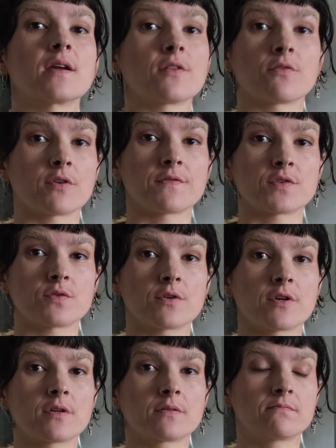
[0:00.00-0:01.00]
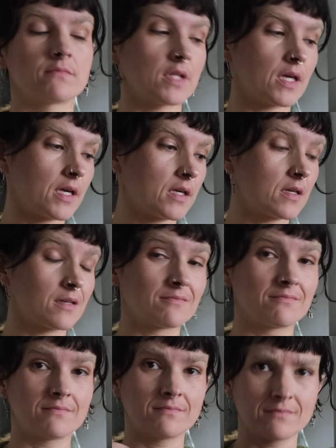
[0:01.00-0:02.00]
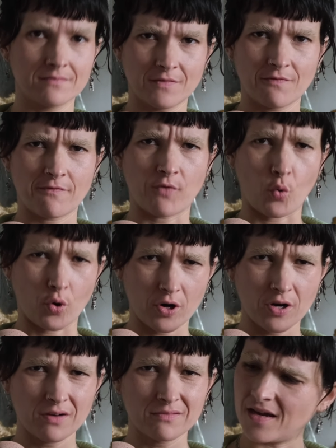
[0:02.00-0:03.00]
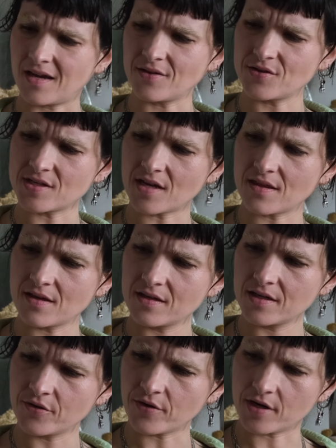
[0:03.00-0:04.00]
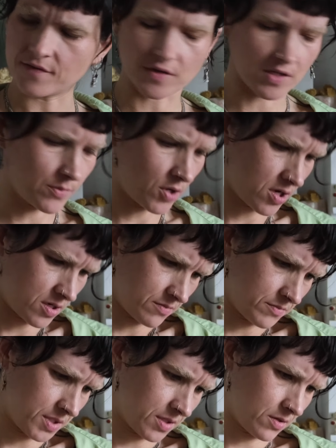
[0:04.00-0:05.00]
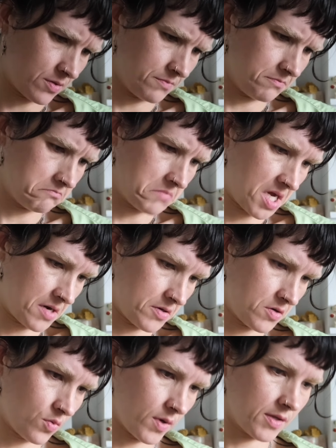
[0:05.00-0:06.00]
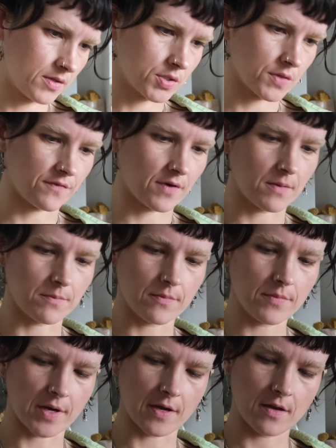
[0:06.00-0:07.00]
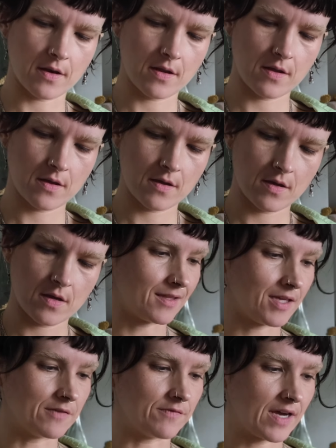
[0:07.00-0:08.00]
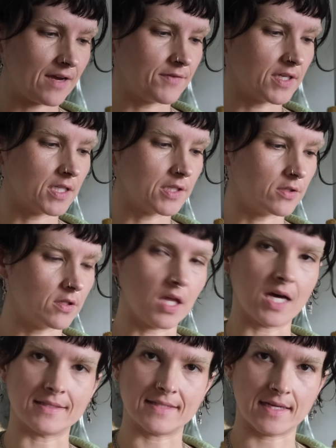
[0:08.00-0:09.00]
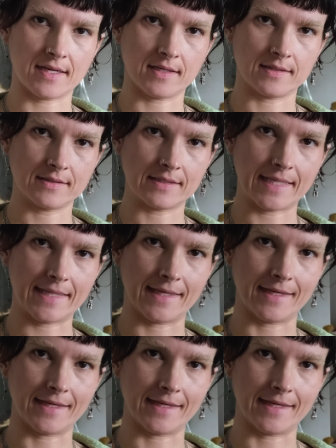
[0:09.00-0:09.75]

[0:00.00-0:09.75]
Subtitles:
at a thrift store, like 4, and there's nothing engraved on the bottom, so I don't know where these are from, but I love having a little latte in